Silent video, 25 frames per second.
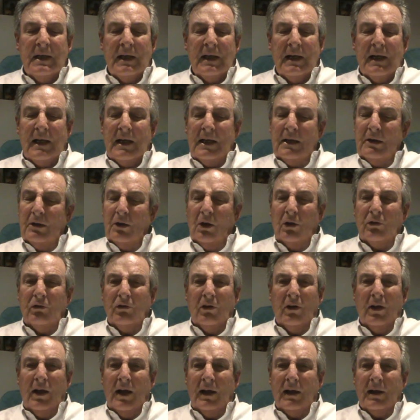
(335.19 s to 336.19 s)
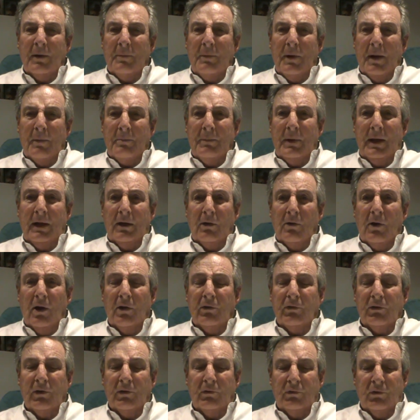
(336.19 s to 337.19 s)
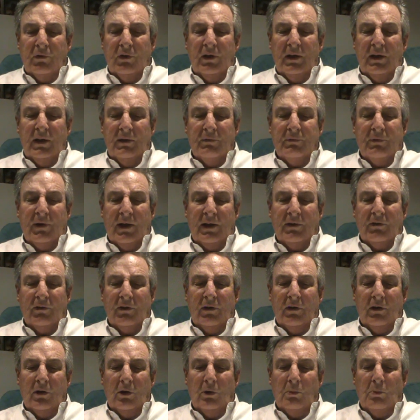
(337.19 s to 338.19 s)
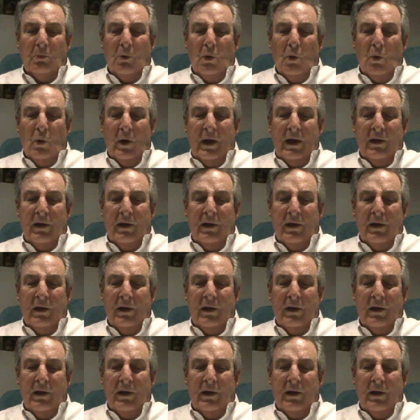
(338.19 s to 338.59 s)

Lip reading: A lot to like about Bellarosa if she finds a little more